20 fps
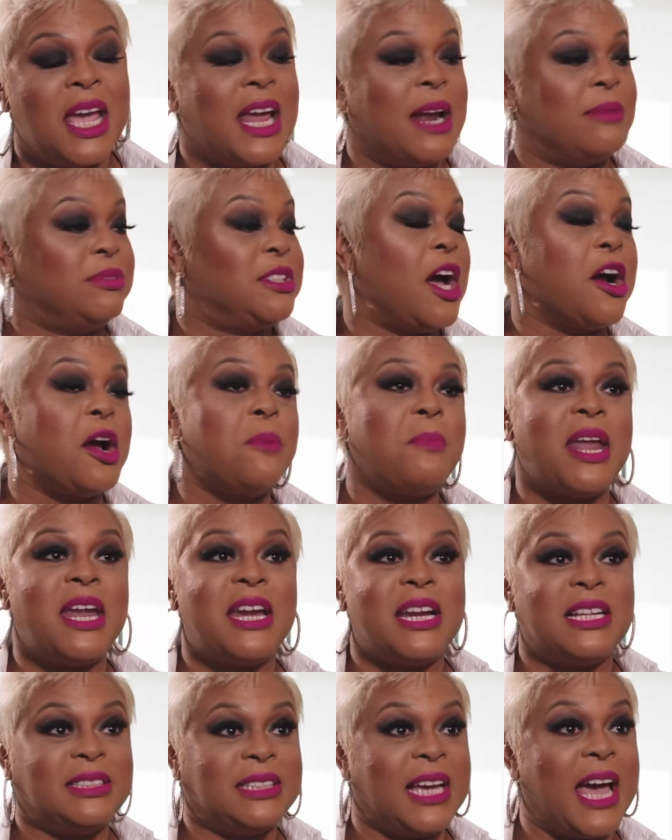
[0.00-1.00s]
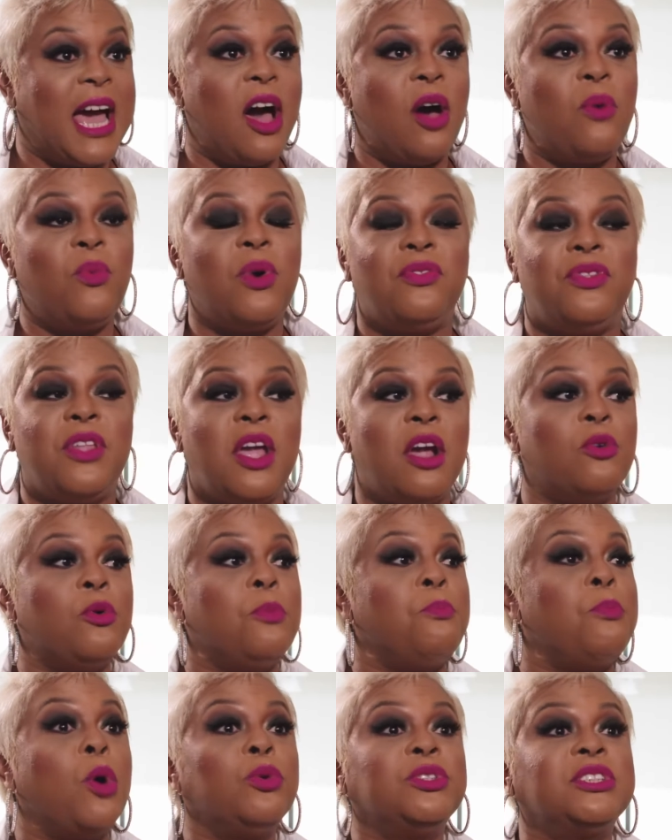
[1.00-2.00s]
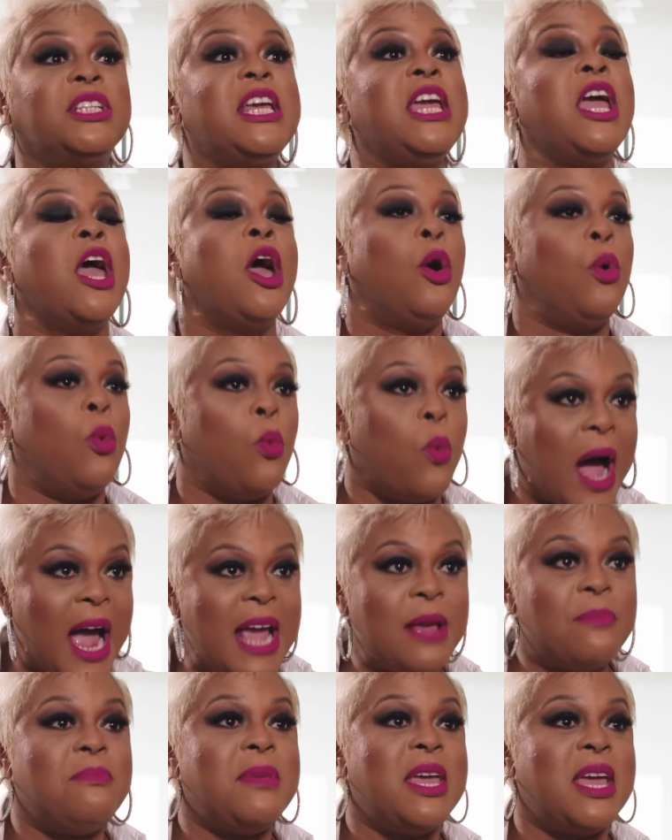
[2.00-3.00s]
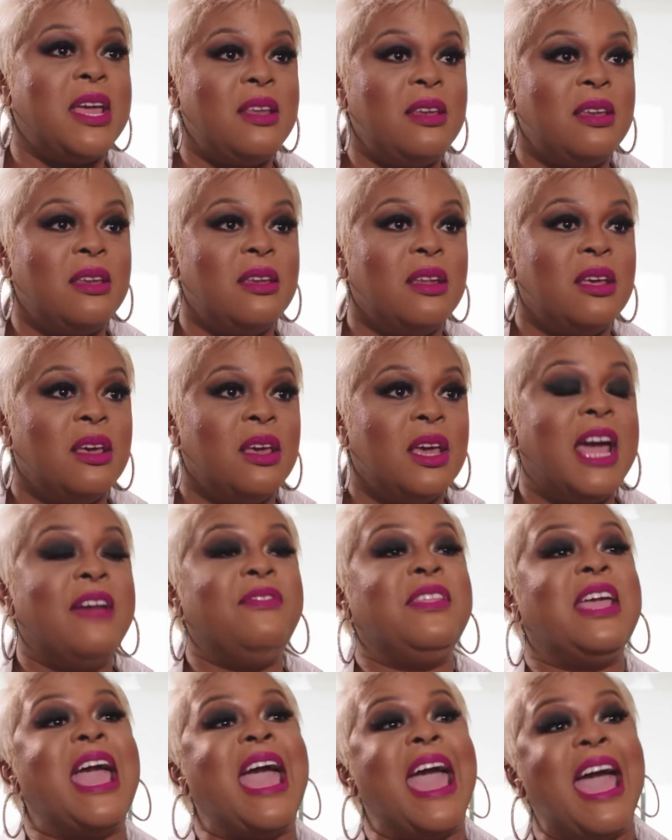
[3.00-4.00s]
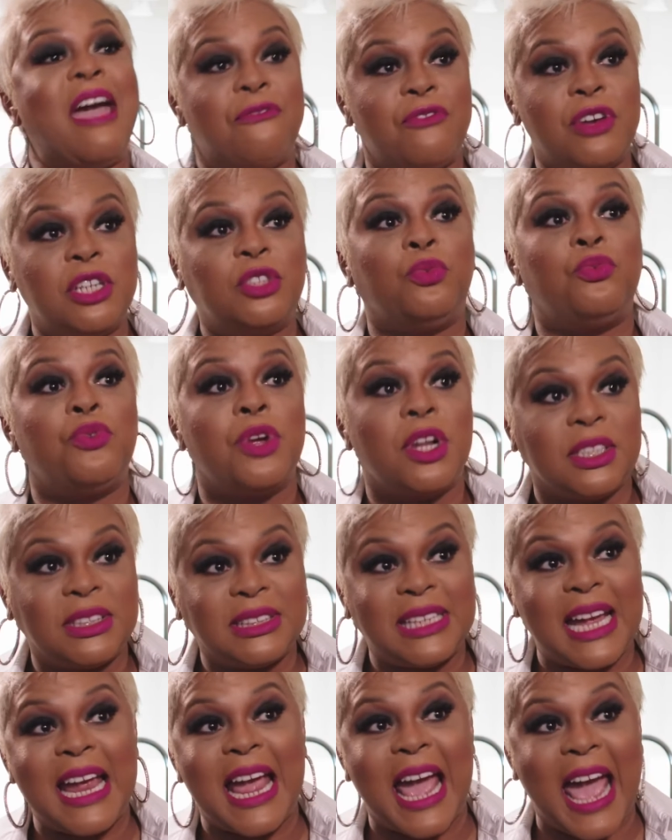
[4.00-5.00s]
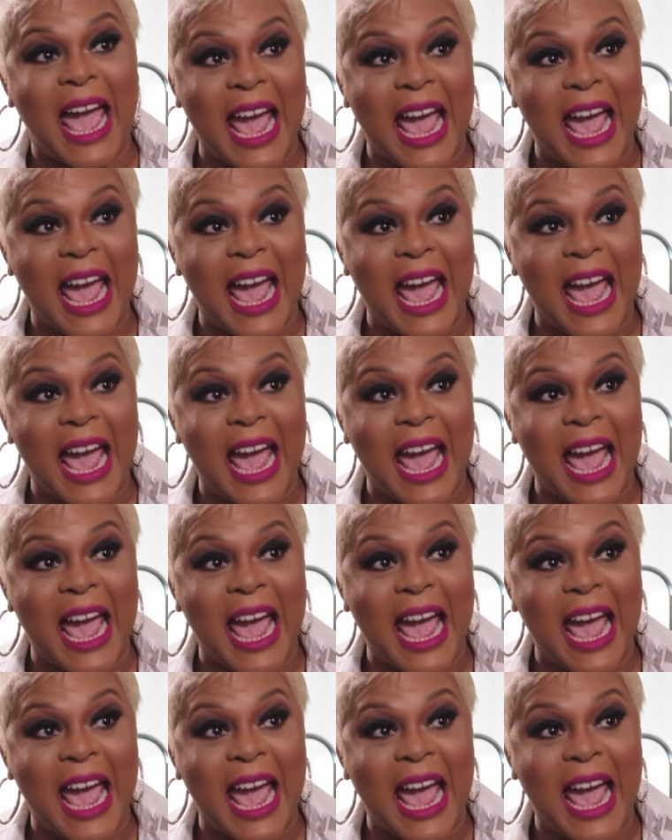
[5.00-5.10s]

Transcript: and I'm talking about in a town where there were mostly white men, and the average real estate